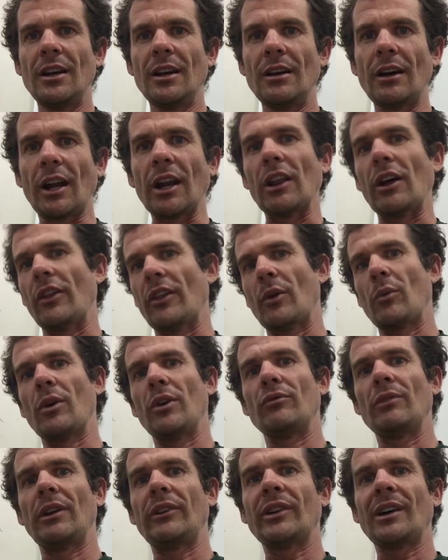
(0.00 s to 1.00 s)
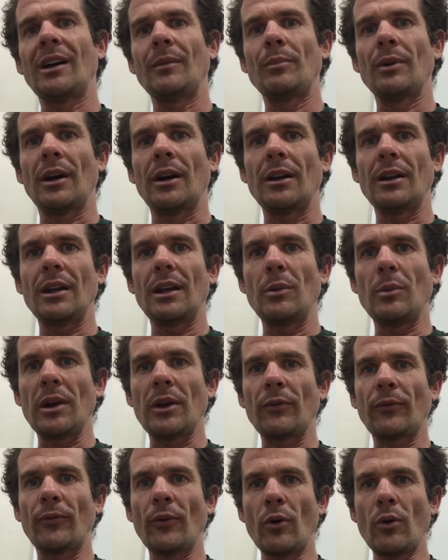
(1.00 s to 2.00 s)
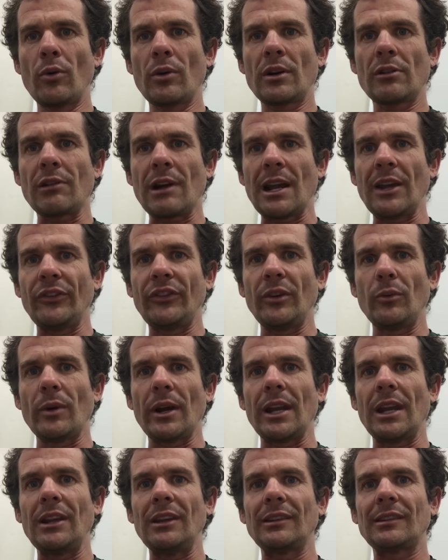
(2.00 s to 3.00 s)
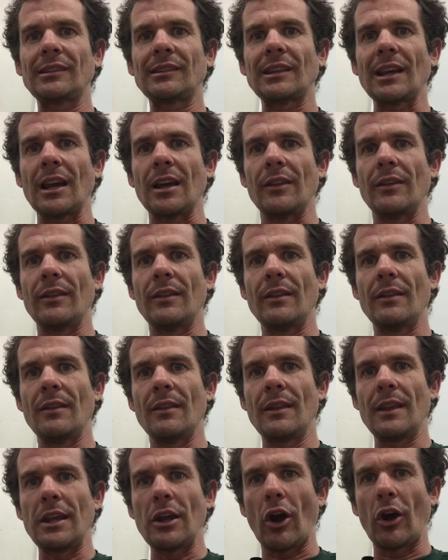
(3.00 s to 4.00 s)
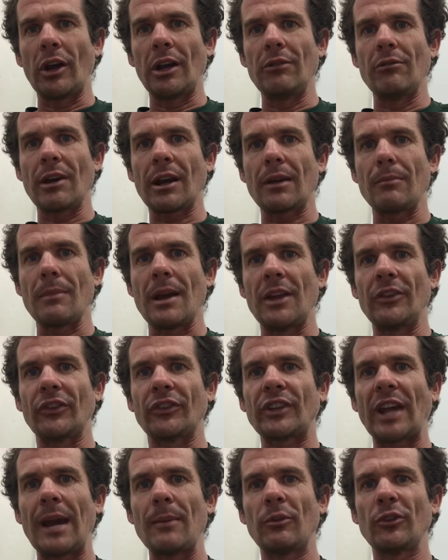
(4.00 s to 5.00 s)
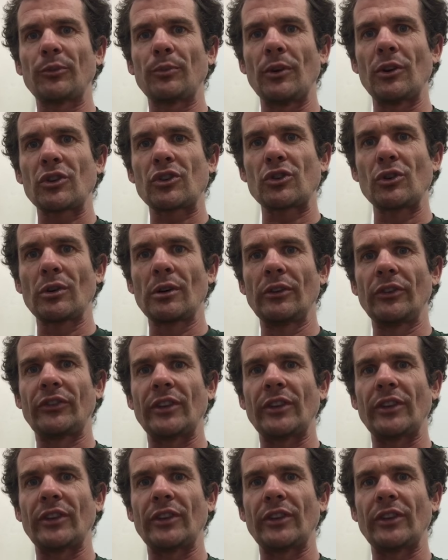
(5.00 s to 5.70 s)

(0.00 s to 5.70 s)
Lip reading: I don't like that word retard, but he went full crazy when he said he only recommends a tablespoon of sugars,